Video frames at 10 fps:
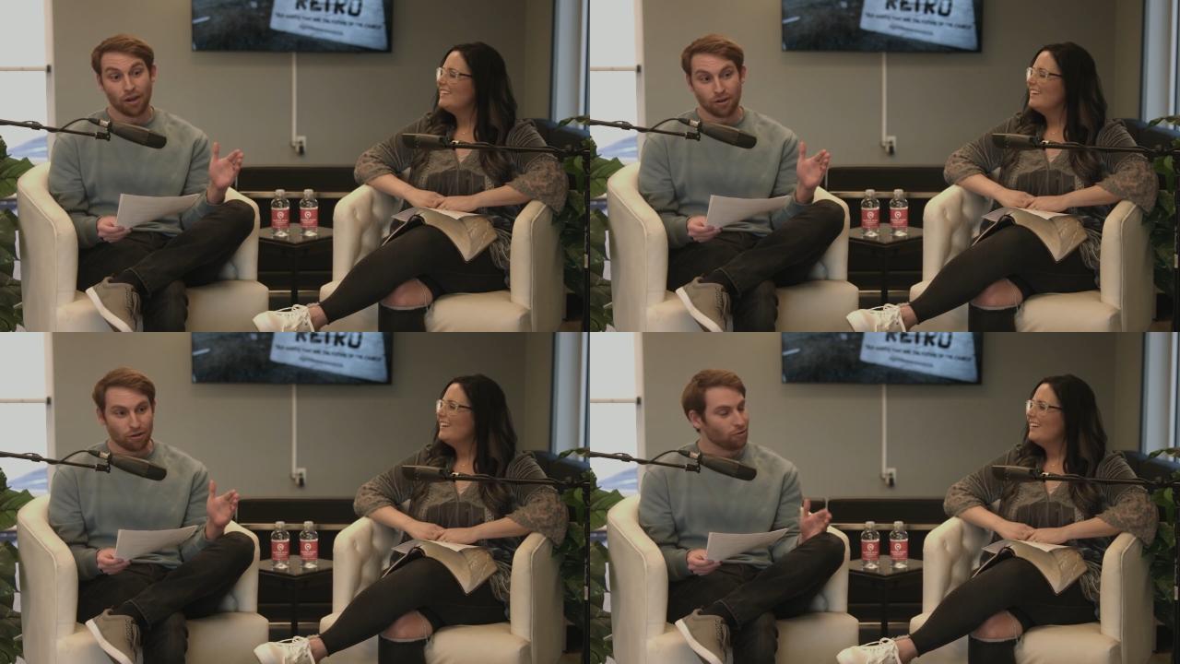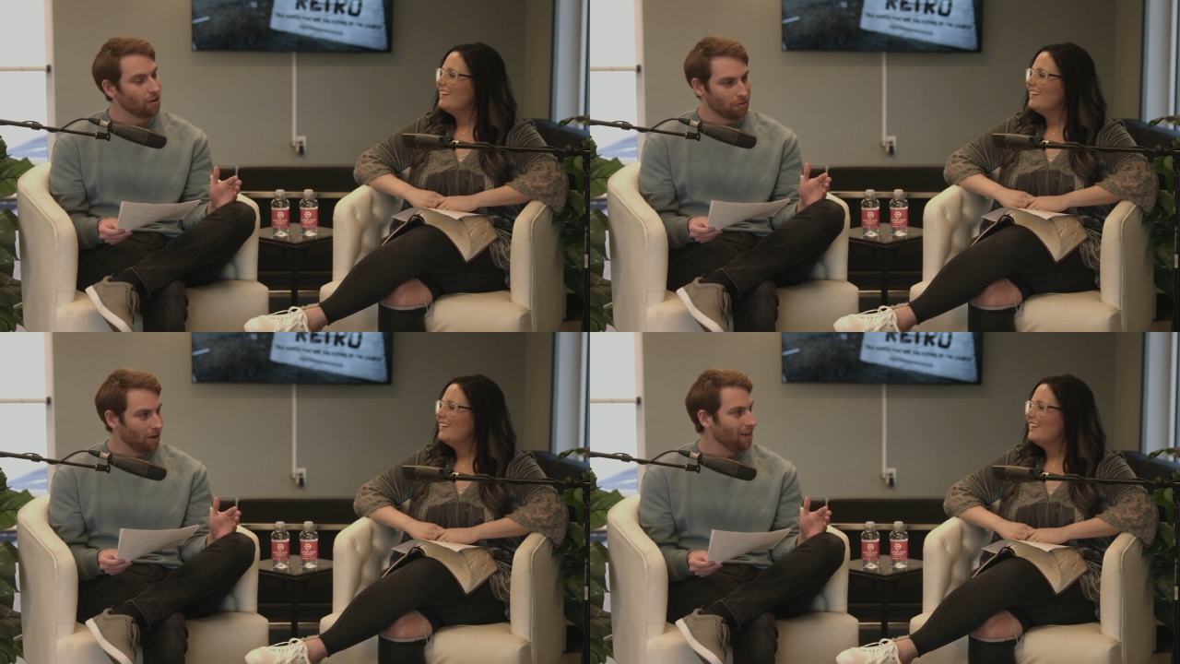
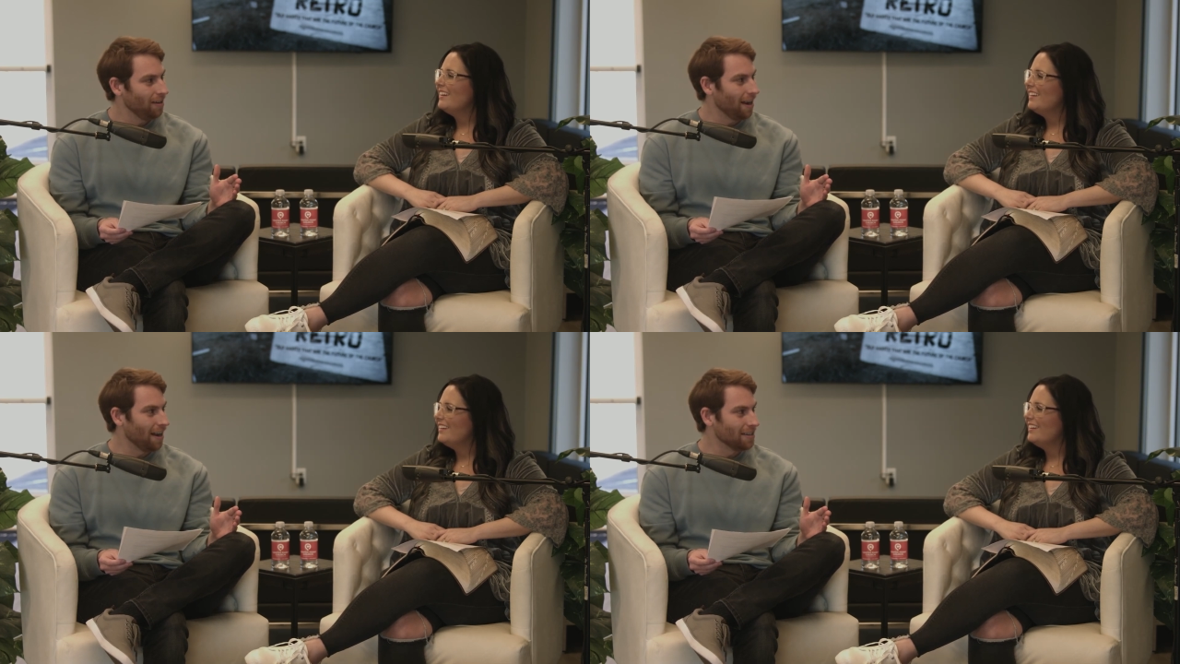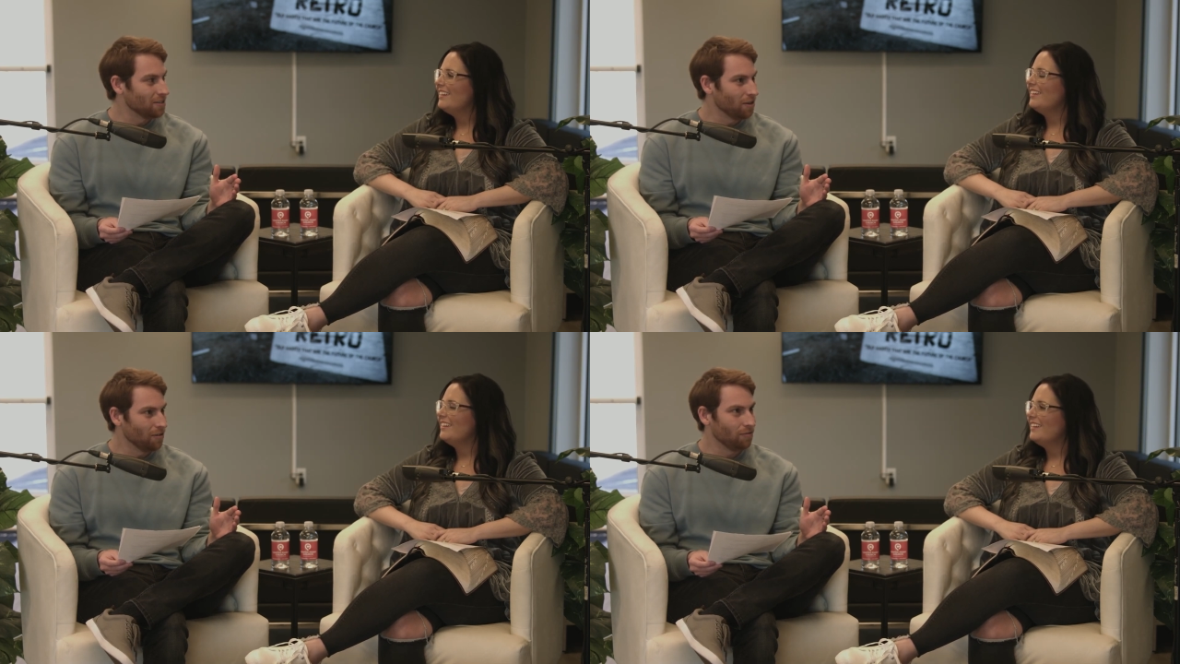Speaker 1: Newlywed
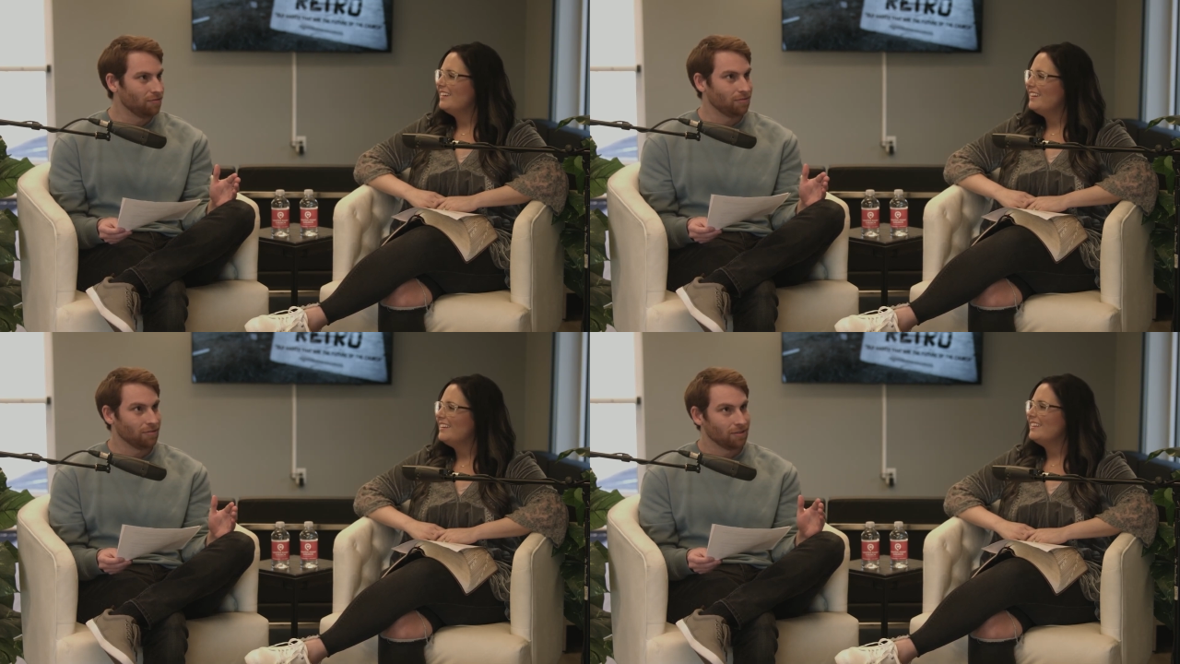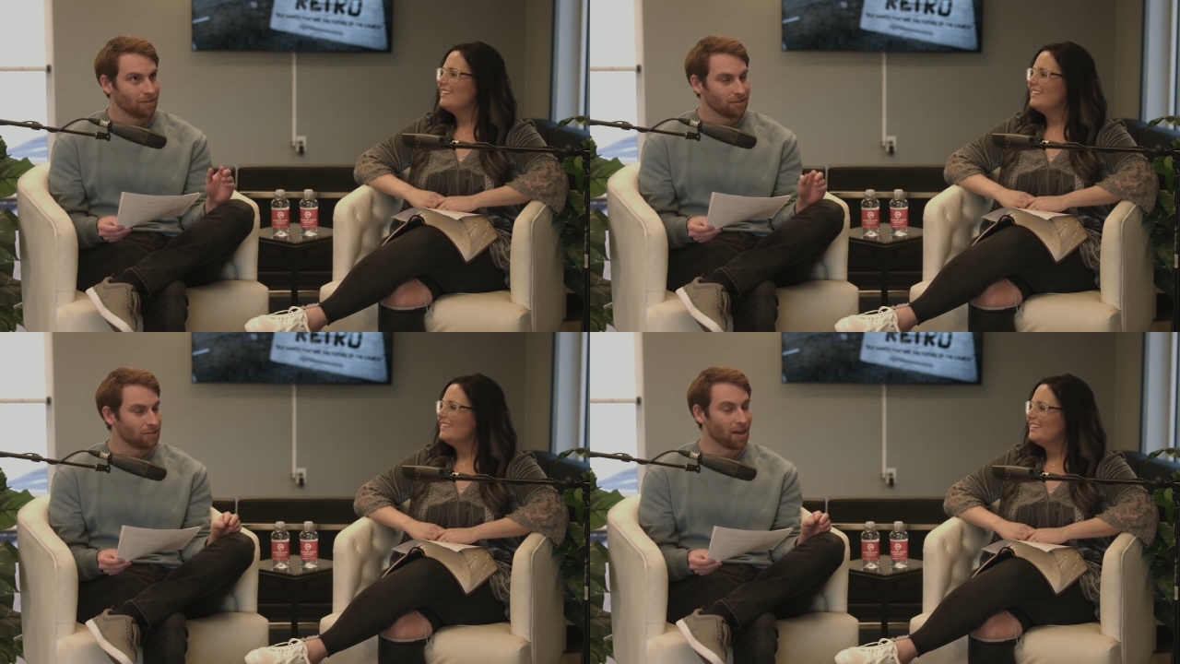as of
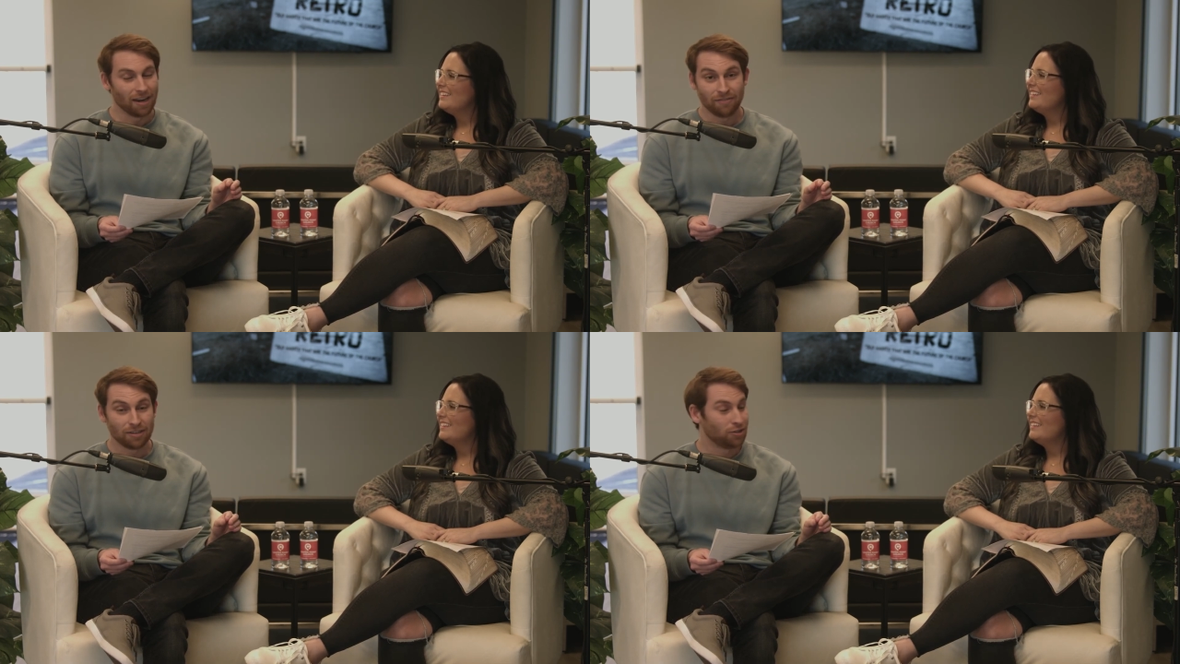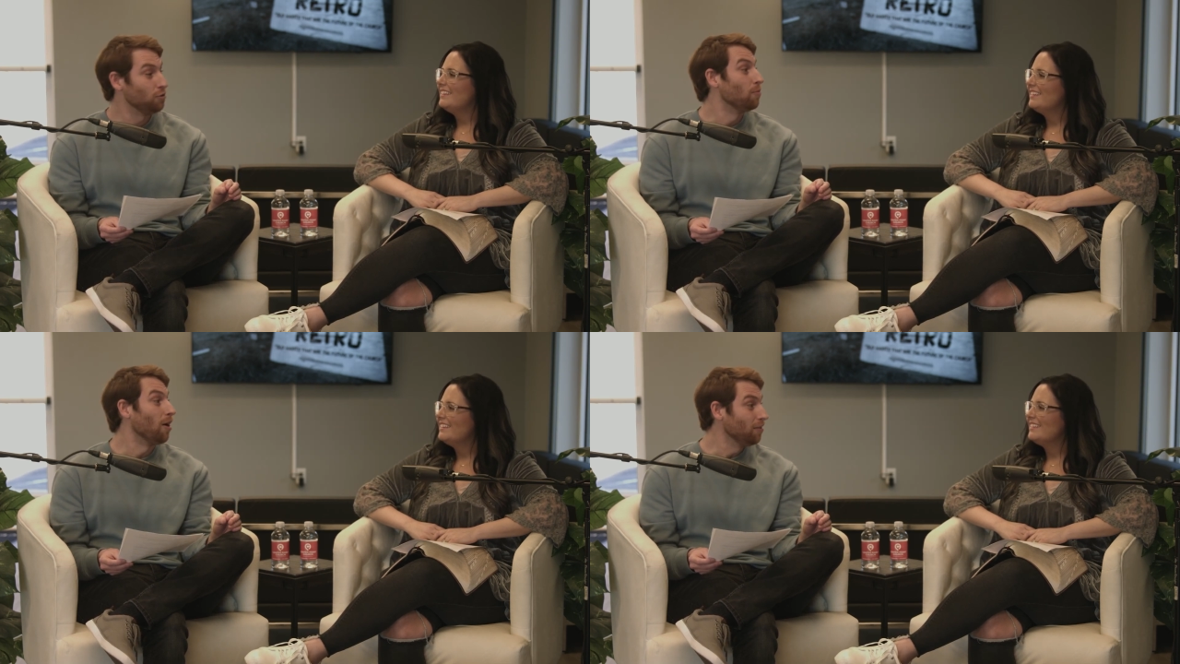not even
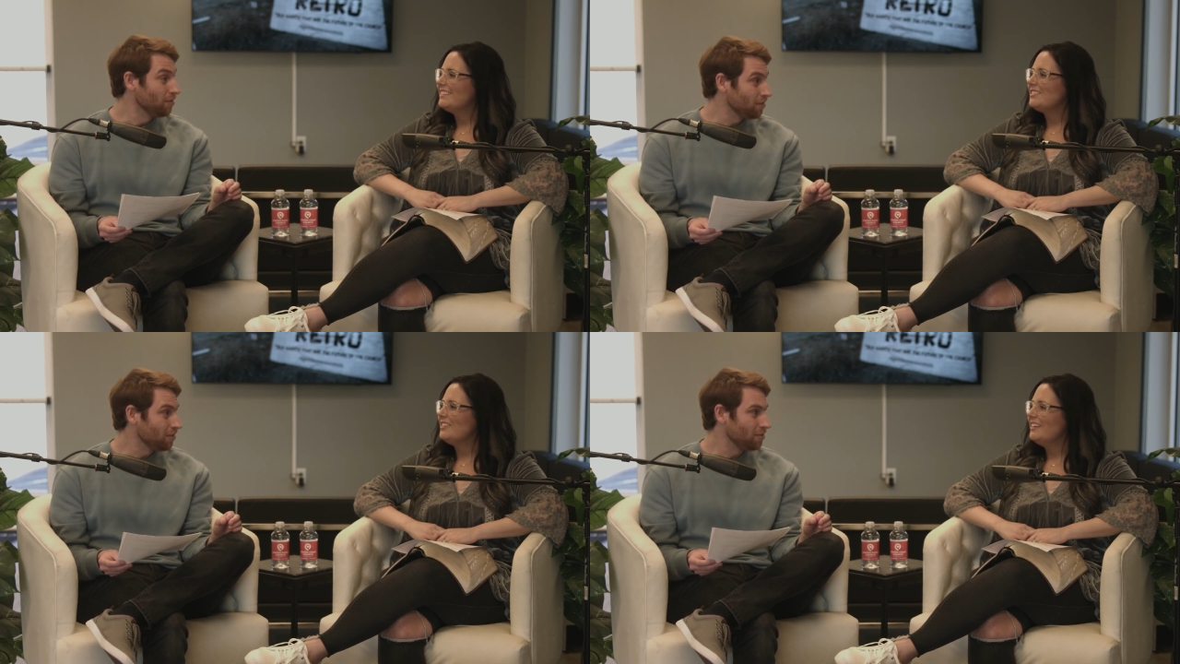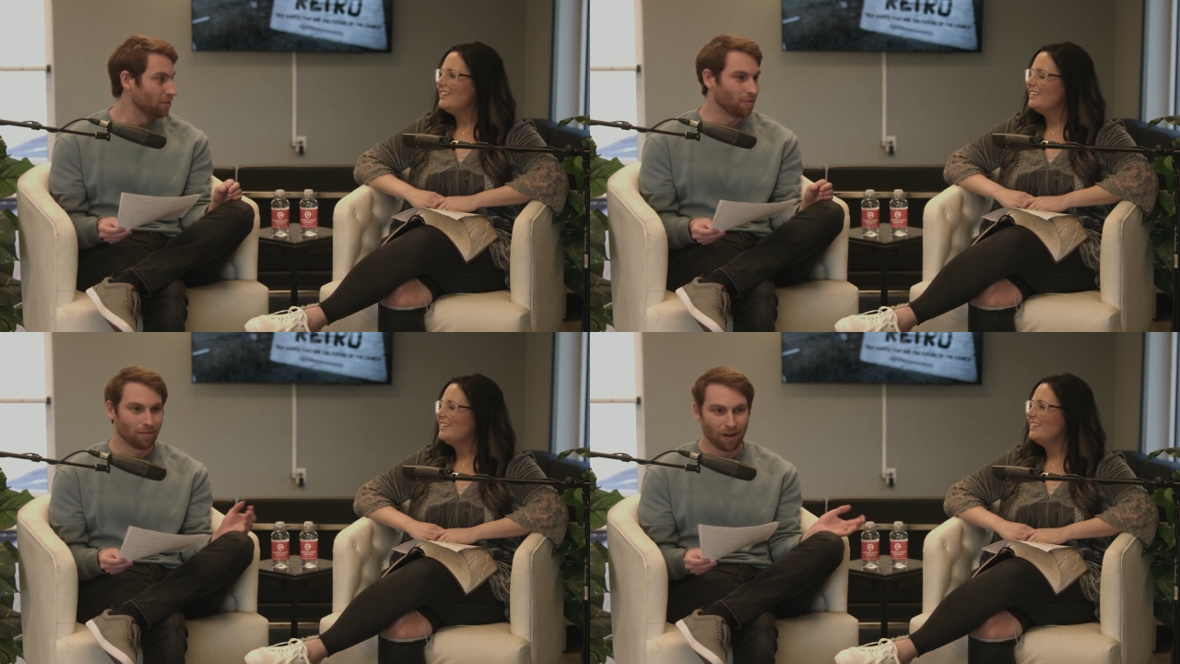two months right.
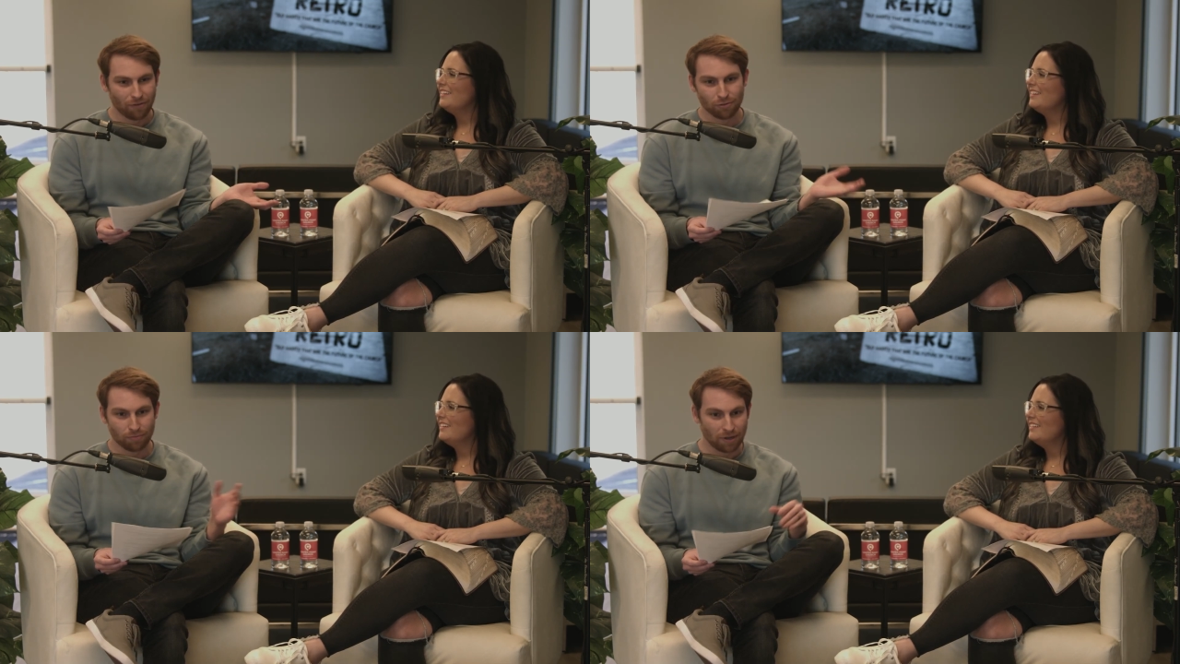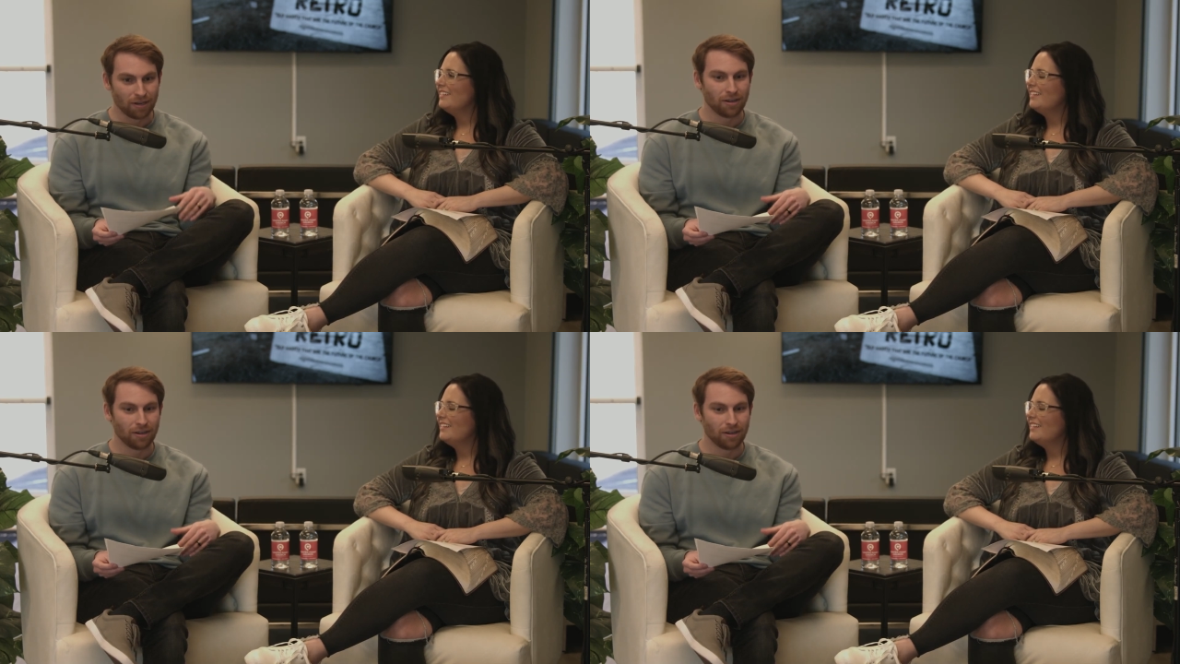to my wife, who's been